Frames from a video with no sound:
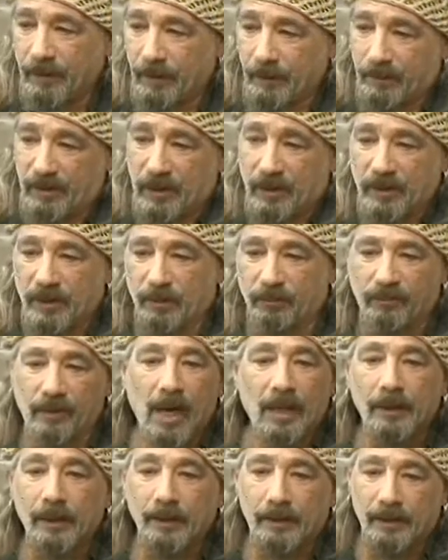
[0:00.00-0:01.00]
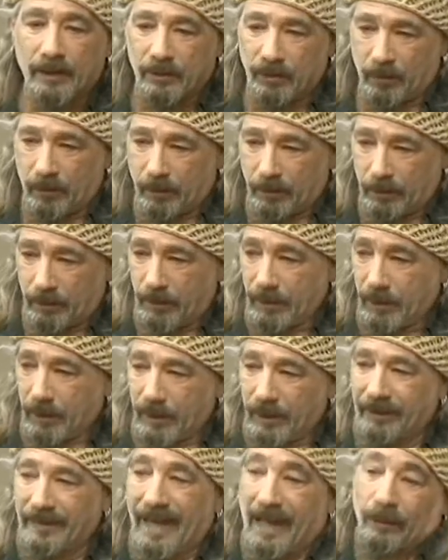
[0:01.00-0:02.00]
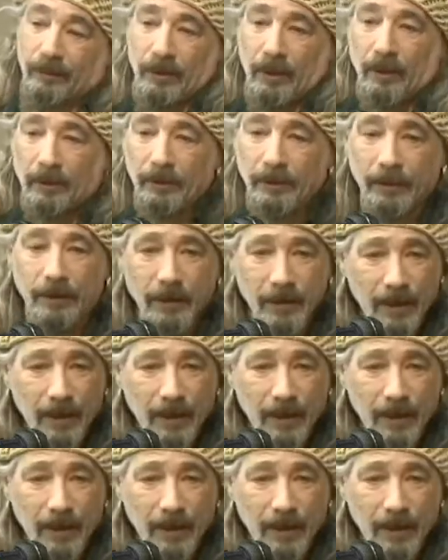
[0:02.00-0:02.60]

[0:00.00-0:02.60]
because the product is all a download.